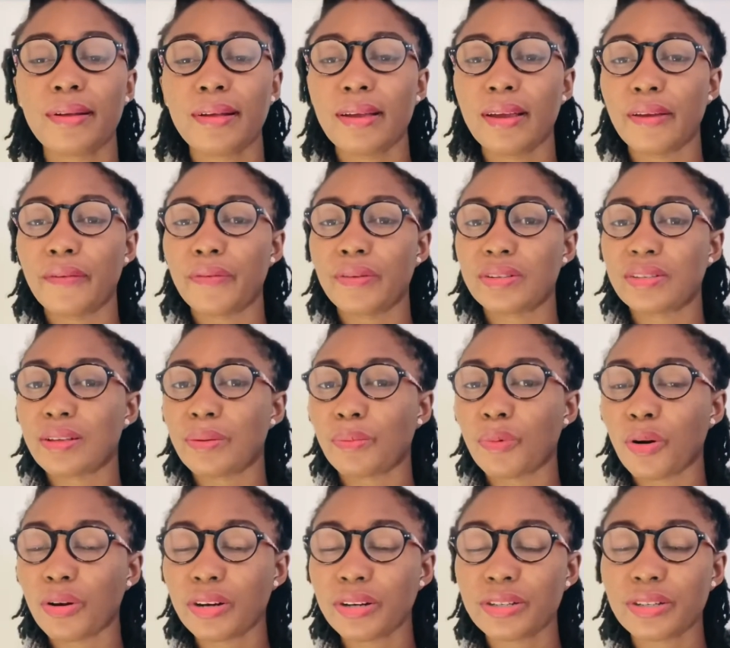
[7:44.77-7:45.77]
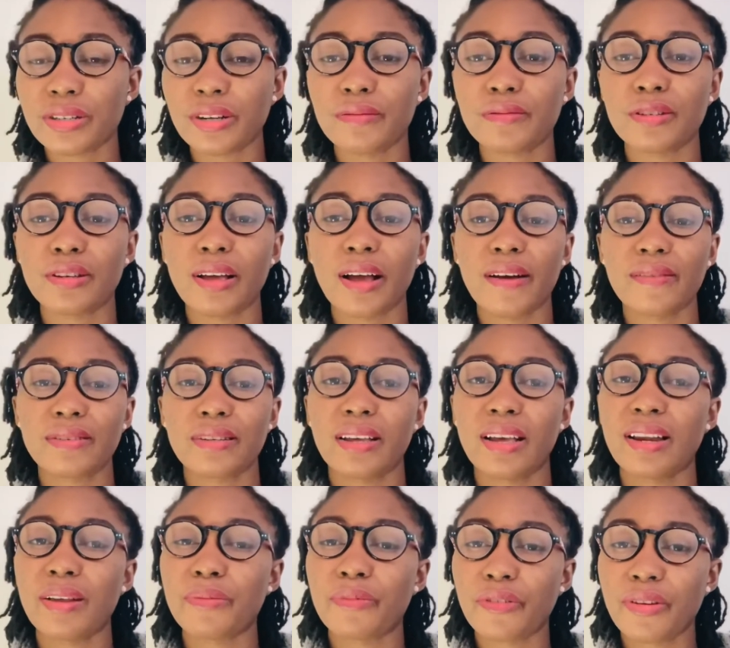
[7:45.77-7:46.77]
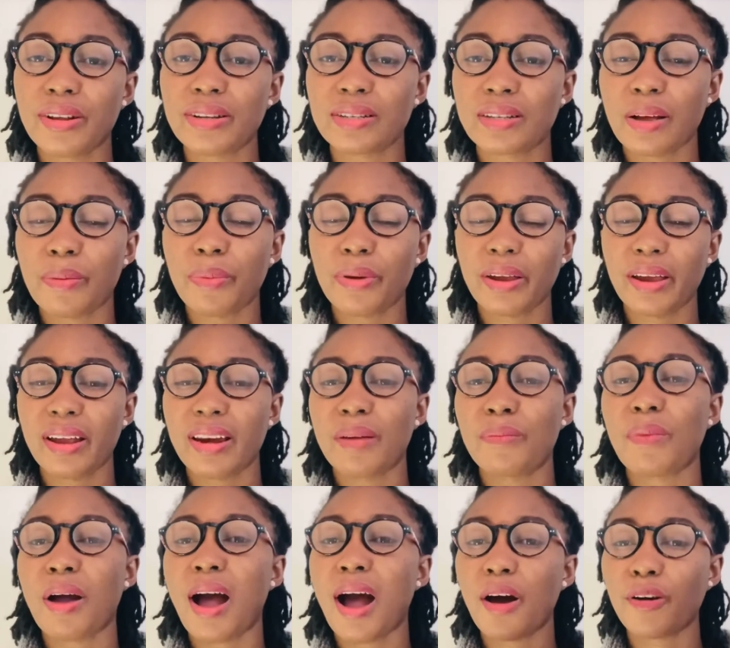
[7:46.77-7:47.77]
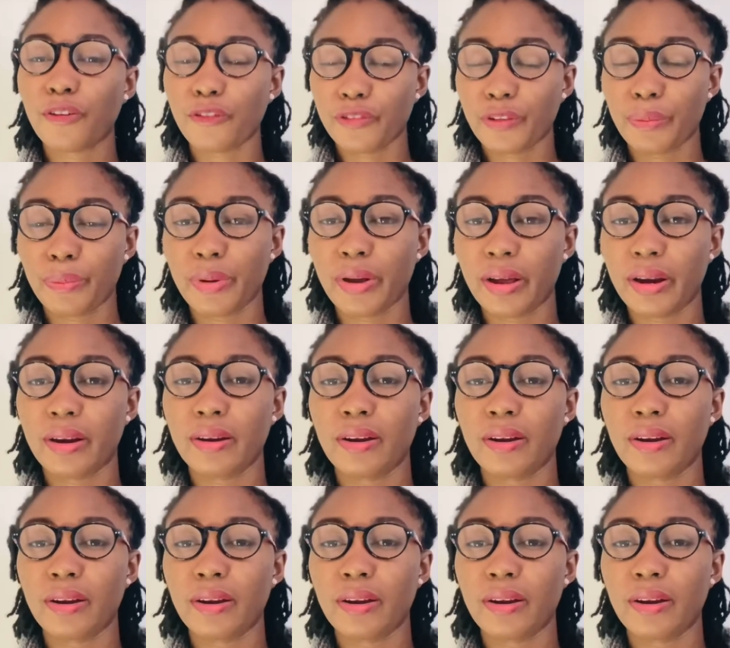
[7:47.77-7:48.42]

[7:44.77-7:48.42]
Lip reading: If it's the morning shift, you have to get them dressed up and get them out of the bed.